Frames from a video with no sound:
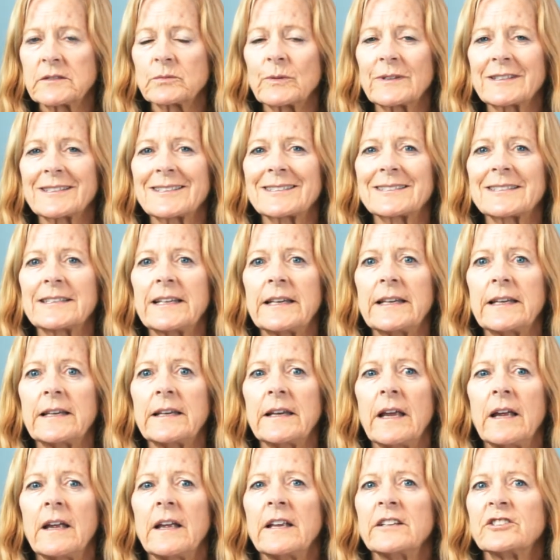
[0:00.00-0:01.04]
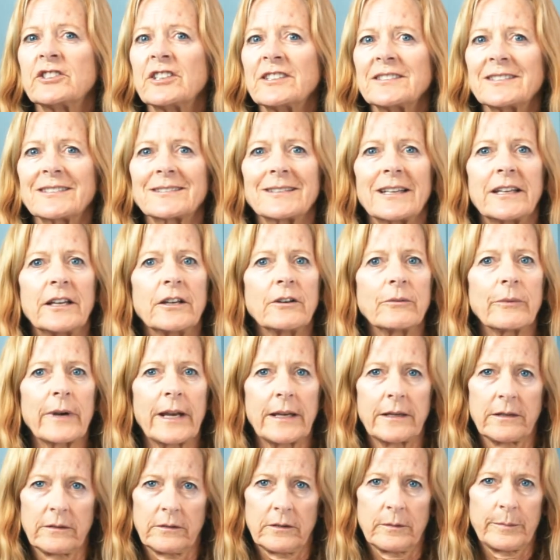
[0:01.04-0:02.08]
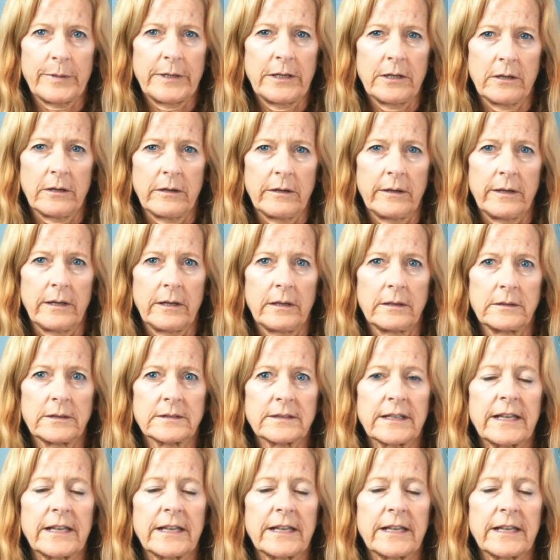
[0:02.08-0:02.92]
we'll see just irregular periods.